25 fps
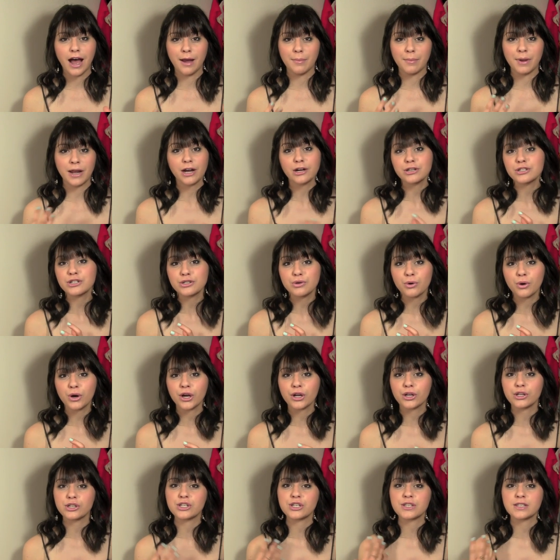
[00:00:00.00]
um, hair
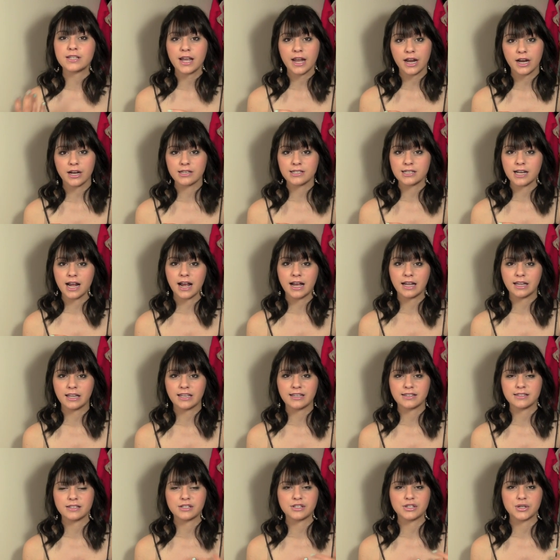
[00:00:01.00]
tutorials. She's a hairstylist,